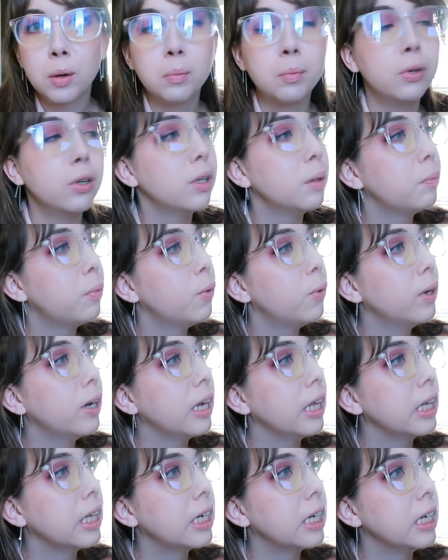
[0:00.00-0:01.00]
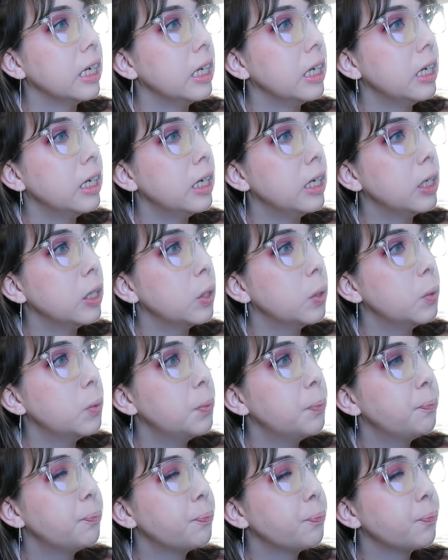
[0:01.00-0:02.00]
bullet point that I didn't
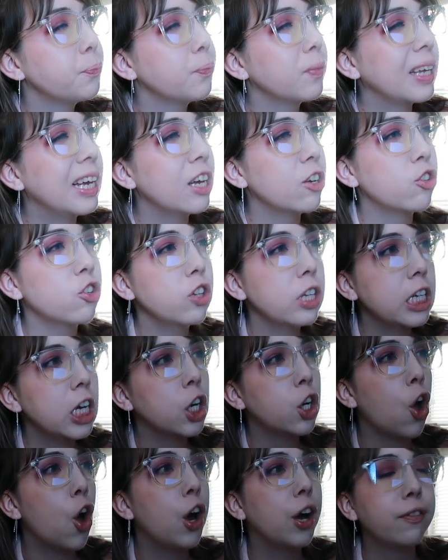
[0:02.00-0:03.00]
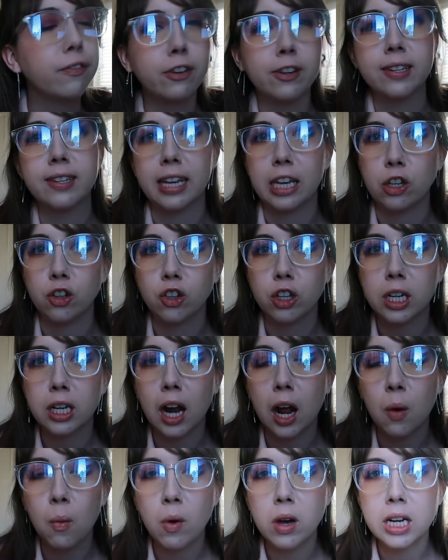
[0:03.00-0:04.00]
do. It's just like a conversation
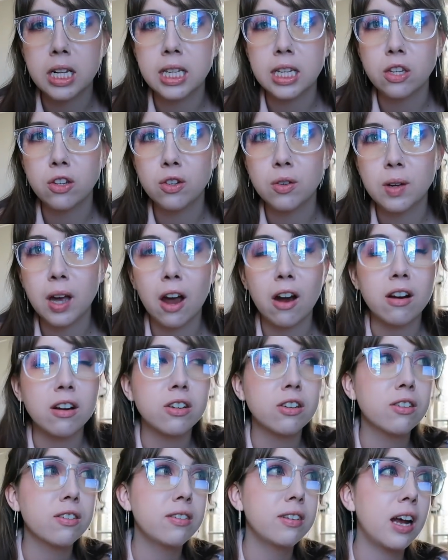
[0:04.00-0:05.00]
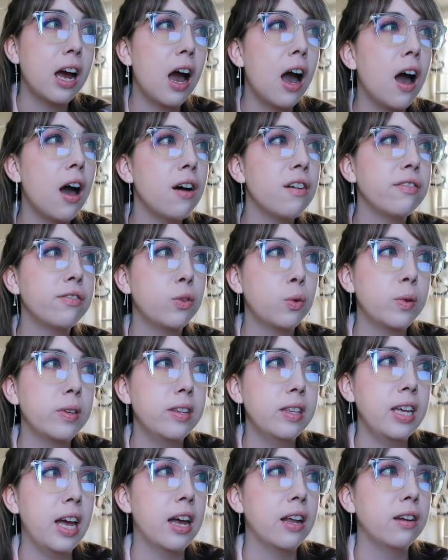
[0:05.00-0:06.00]
I wanted these two characters to have
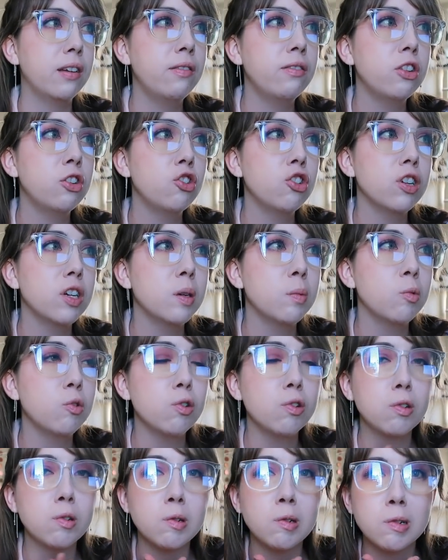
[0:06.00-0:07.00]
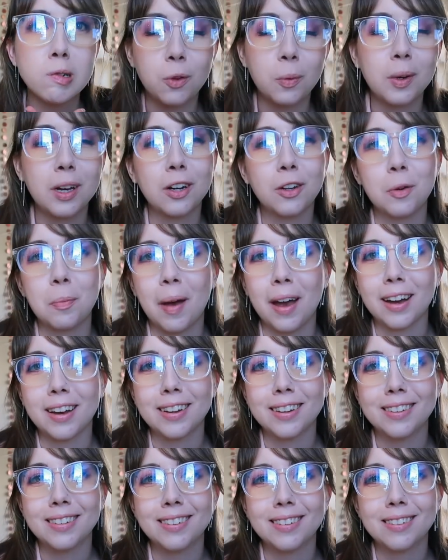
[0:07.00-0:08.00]
towards the end of the chapter. So we gotta go
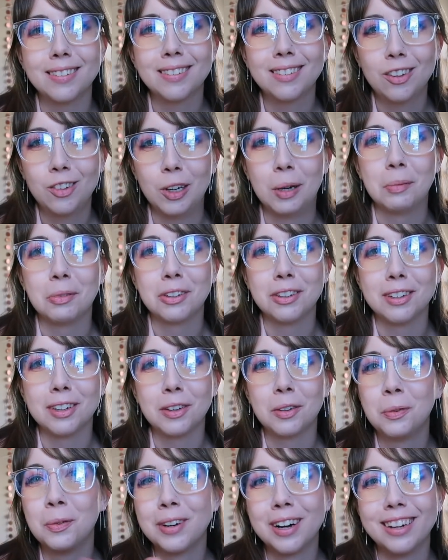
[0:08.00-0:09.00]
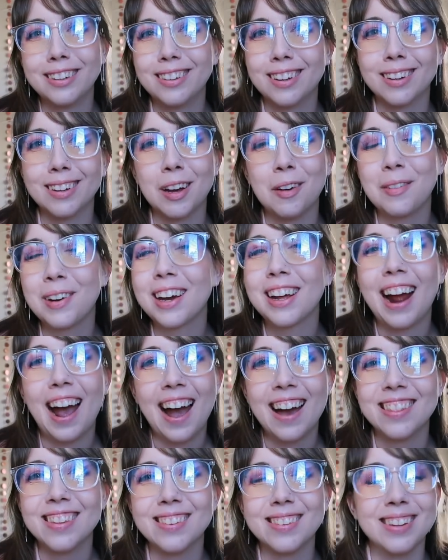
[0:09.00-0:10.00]
back to chapter 6. We're not done yet. We gotta
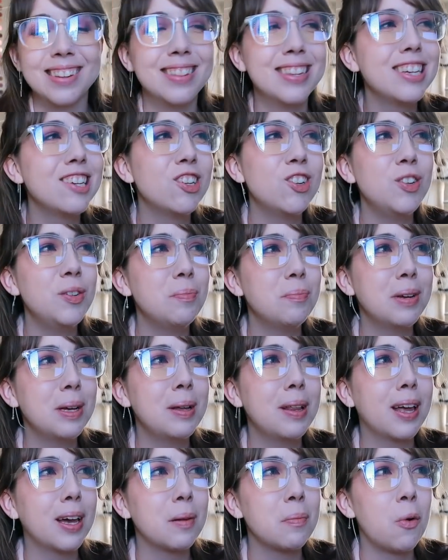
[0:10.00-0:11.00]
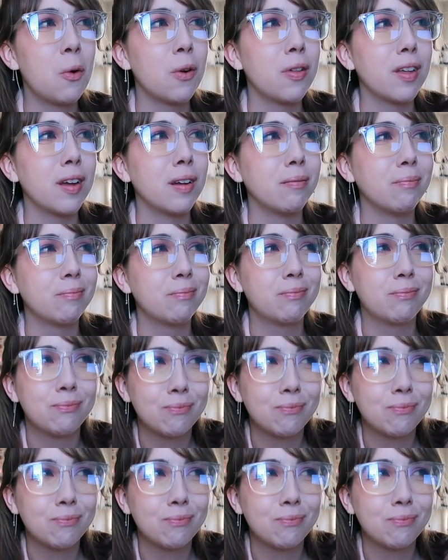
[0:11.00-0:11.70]
add this in. This shouldn't be like more than